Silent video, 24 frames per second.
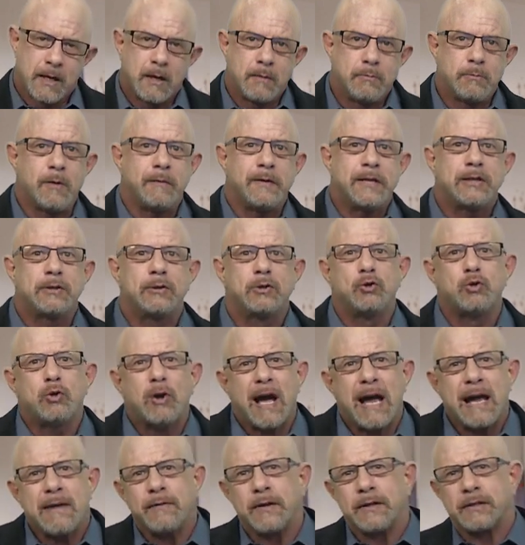Movies
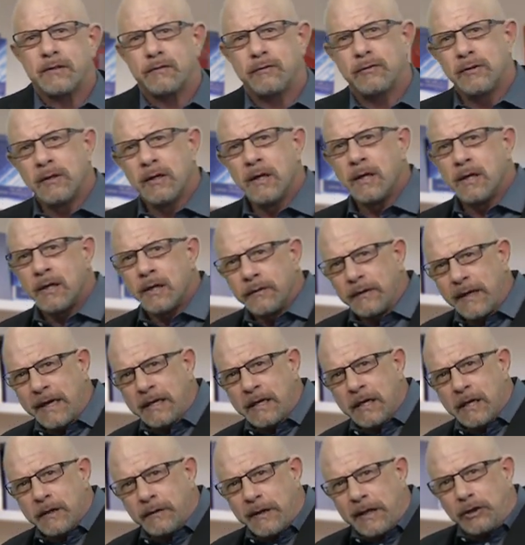drive us.
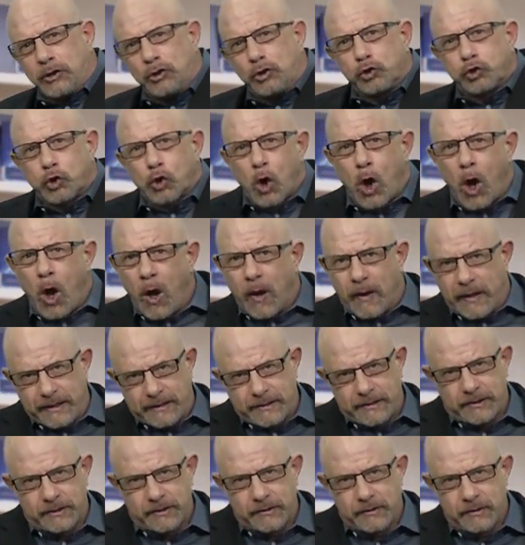They draw
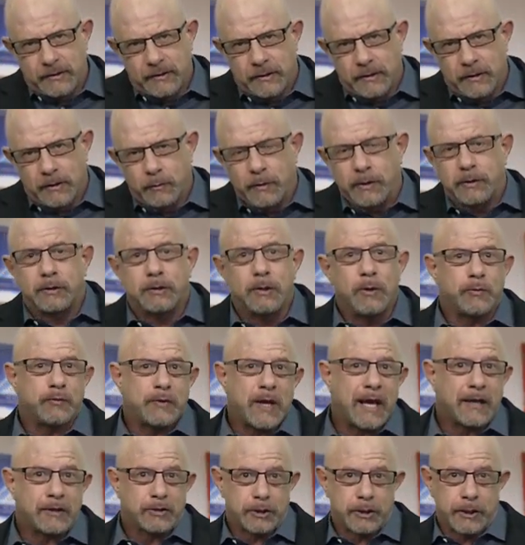us with 2
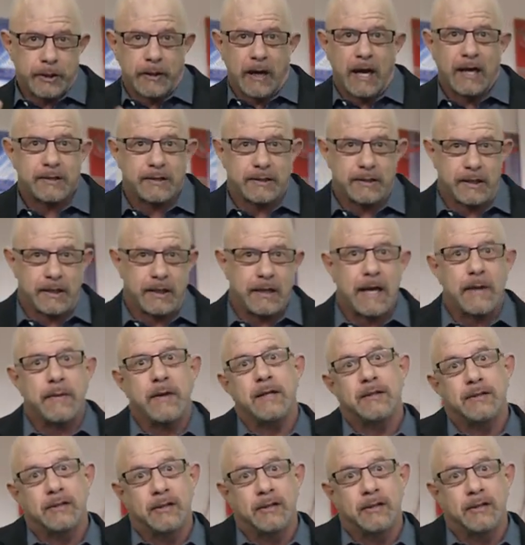things, curiosity and then